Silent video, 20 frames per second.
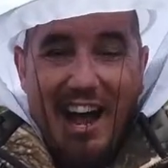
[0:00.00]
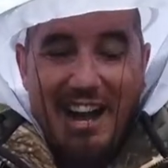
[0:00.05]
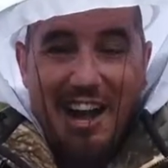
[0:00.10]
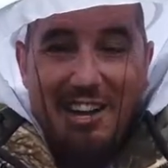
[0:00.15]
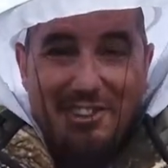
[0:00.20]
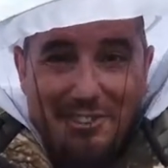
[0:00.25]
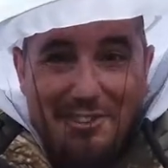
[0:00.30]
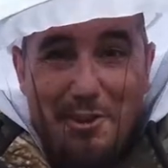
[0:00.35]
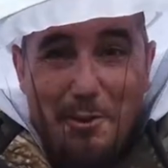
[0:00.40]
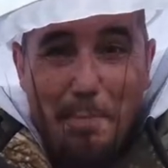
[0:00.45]
I
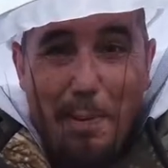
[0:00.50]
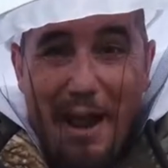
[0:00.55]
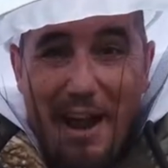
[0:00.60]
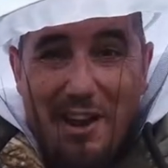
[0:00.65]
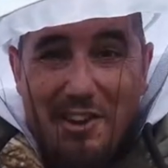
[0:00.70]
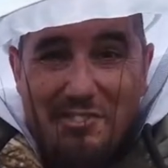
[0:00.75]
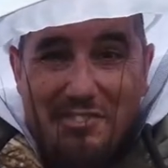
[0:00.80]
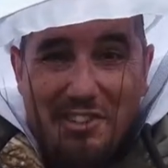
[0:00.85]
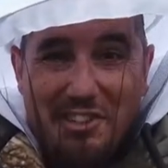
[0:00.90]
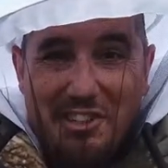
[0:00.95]
got 2
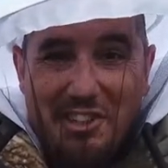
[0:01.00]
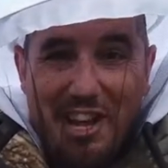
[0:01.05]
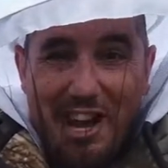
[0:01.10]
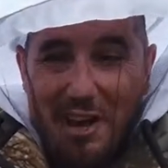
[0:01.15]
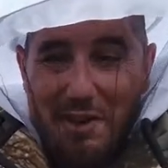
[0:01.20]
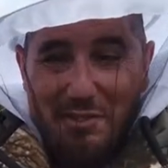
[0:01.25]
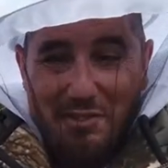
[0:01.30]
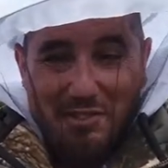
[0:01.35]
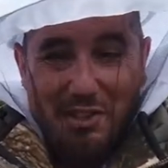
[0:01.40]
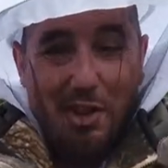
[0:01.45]
pairs of
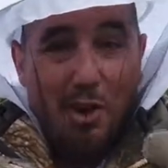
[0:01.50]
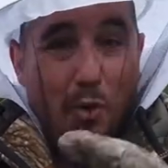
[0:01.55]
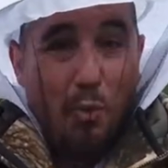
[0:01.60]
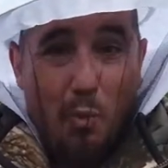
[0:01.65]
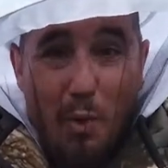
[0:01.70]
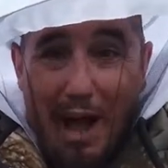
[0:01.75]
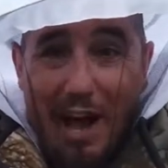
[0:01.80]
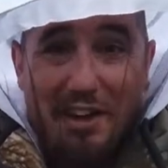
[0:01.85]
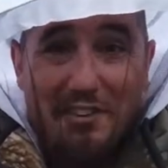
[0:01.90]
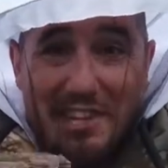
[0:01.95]
gloves,
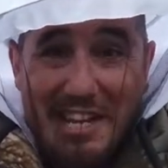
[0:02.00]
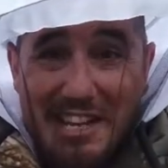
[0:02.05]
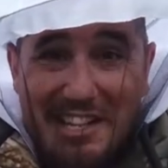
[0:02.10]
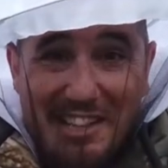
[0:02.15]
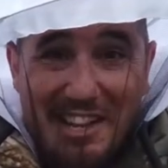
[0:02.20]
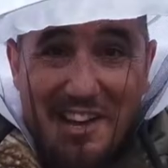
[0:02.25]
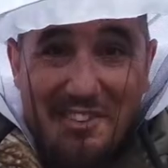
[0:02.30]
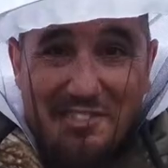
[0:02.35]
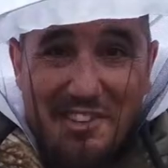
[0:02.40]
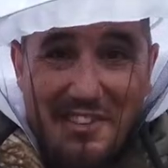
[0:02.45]
welding
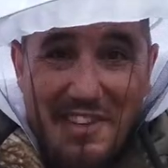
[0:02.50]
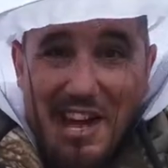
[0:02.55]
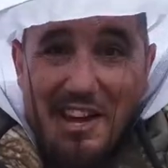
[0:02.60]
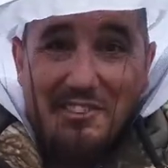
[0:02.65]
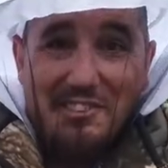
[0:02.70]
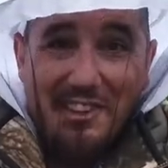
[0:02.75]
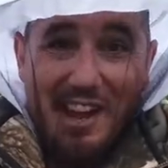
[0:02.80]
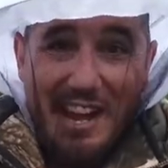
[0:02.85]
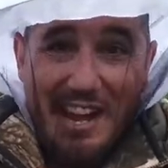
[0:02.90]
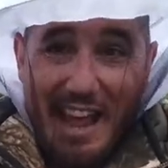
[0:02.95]
gloves on the
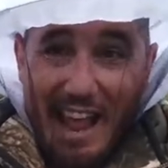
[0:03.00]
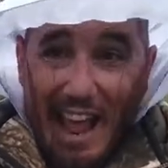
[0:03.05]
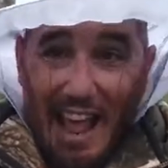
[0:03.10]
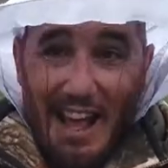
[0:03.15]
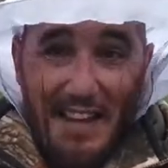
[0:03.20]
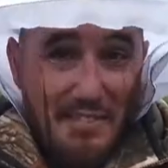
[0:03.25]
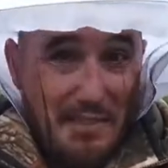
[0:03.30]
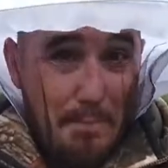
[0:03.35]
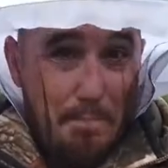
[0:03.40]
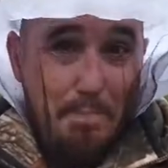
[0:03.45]
outside,
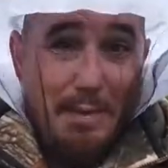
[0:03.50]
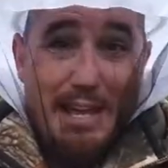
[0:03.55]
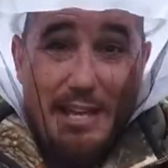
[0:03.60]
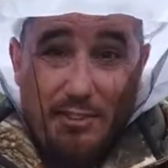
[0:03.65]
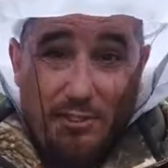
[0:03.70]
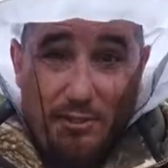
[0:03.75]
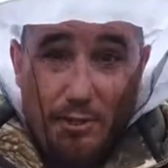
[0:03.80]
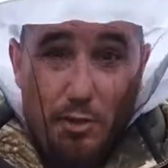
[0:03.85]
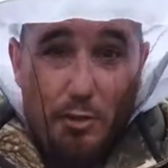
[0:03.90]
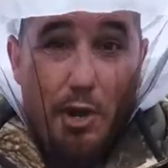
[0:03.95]
and the
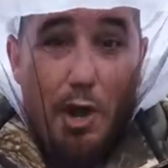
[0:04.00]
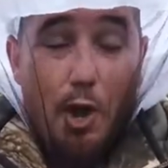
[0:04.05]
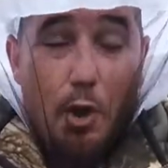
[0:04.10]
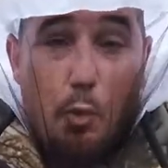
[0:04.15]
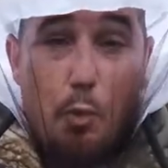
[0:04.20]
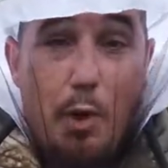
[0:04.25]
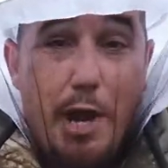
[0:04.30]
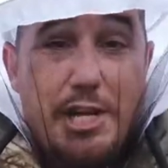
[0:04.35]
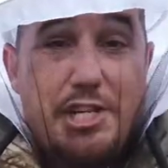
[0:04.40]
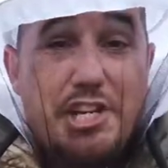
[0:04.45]
bee suit,
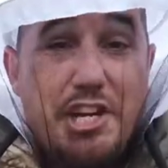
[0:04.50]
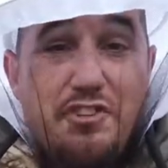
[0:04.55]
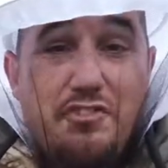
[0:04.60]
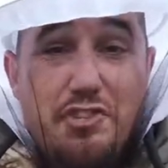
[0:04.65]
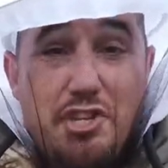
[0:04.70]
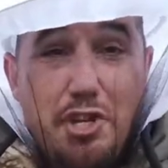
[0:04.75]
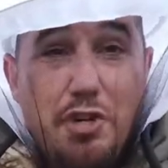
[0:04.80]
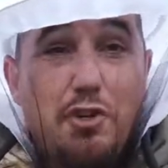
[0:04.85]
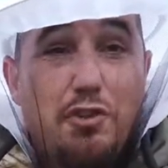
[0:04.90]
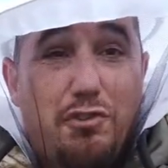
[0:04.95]
which
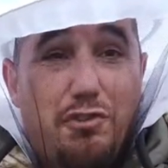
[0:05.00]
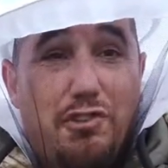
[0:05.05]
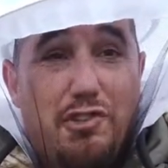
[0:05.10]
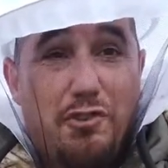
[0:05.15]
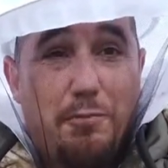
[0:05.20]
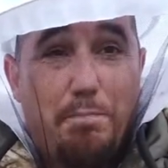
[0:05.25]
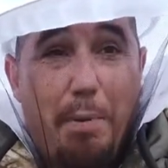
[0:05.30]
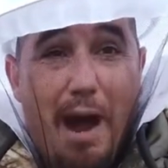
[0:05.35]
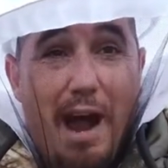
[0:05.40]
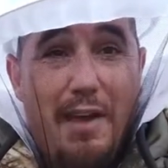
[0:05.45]
is
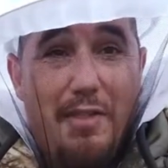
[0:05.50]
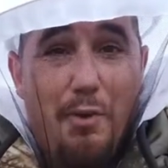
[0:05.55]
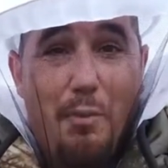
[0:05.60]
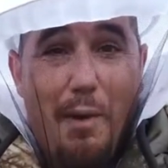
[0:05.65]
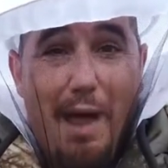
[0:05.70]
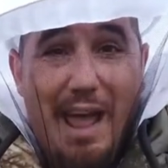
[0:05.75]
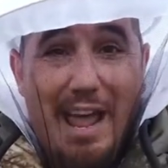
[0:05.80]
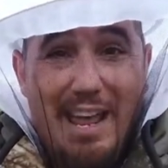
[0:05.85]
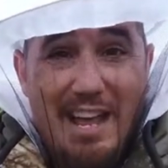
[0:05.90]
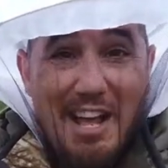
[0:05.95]
useless, by the
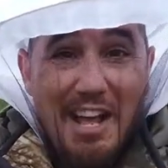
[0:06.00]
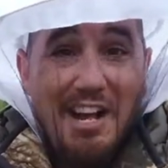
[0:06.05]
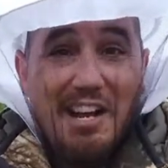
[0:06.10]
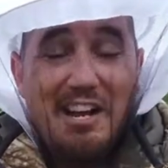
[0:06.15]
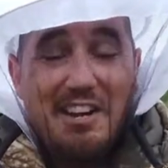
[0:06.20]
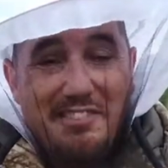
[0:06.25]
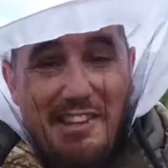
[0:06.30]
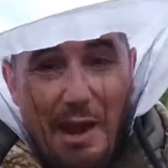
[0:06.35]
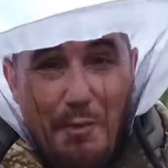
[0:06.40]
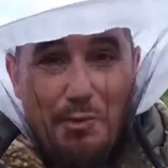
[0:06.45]
way,
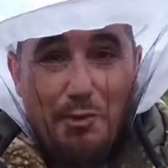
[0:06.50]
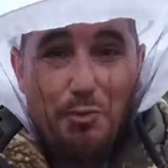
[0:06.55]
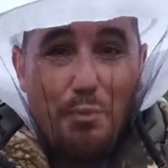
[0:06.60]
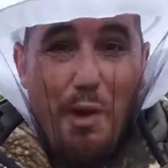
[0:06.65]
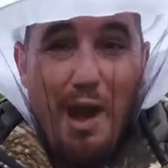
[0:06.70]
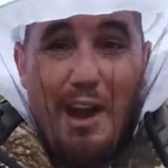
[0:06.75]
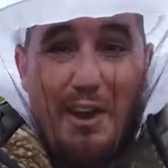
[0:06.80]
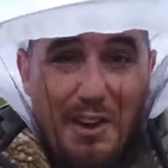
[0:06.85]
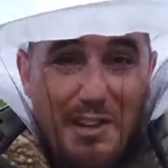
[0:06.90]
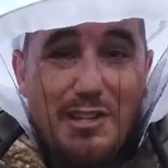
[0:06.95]
because I was
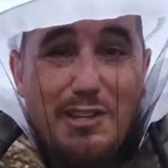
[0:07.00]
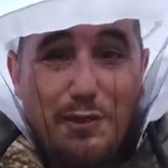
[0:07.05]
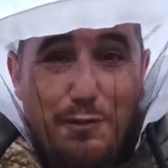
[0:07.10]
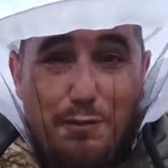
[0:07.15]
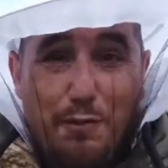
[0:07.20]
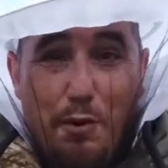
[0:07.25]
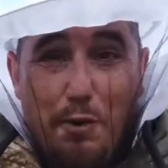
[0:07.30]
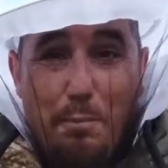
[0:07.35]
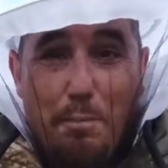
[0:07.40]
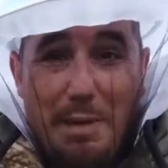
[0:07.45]
wearing this
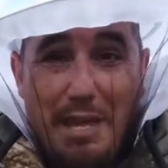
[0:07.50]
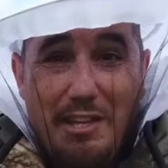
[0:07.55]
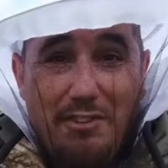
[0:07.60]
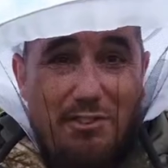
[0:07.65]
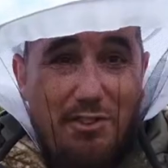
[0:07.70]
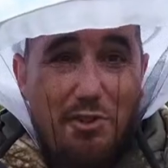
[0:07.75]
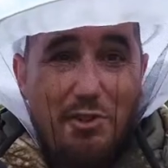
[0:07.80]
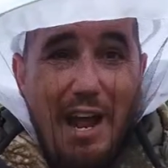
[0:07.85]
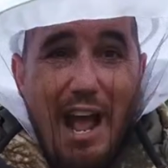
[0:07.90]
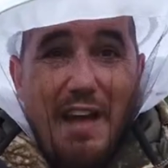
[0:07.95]
full bee
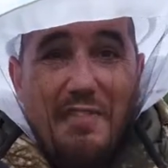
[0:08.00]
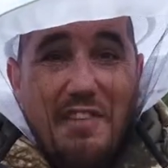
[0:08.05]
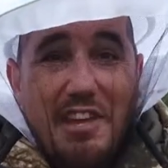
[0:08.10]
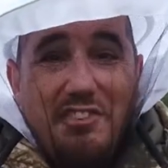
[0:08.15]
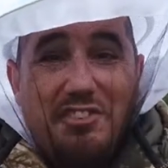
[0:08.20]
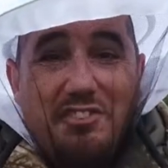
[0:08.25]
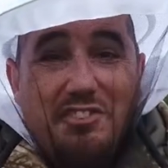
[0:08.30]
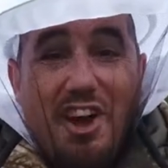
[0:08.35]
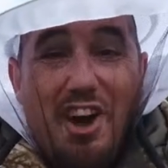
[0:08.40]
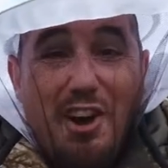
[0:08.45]
suit and
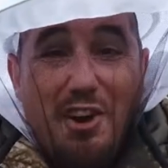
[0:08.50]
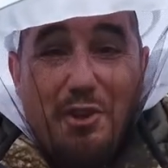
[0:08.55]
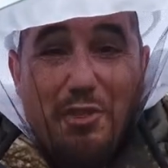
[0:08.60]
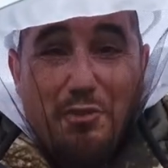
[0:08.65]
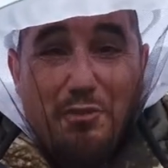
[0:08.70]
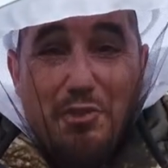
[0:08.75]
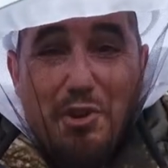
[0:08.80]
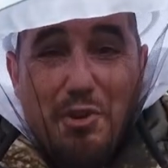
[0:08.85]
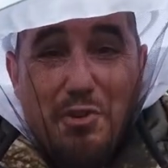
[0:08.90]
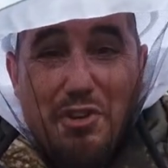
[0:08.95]
they stung
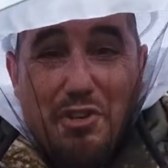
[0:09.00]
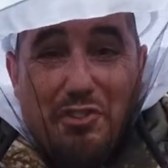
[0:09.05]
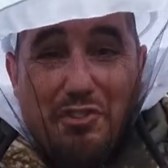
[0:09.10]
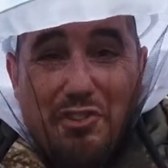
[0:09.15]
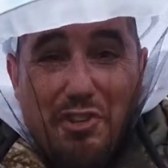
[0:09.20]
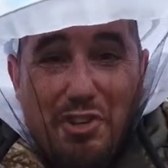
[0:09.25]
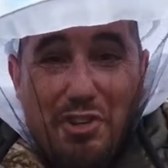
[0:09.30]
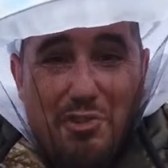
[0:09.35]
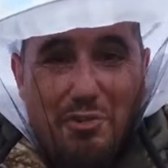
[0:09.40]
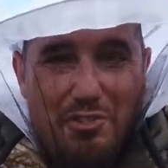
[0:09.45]
through the
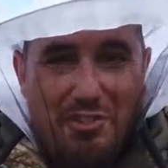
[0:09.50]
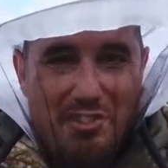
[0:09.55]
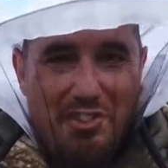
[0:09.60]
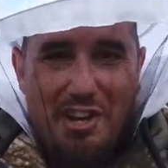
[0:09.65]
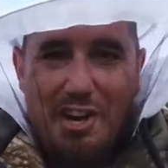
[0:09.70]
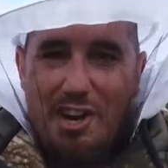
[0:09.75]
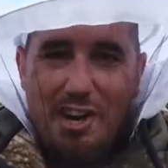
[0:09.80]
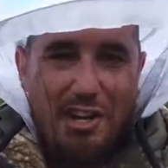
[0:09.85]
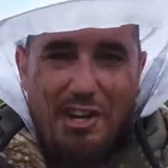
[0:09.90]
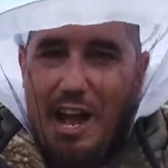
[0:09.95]
suit.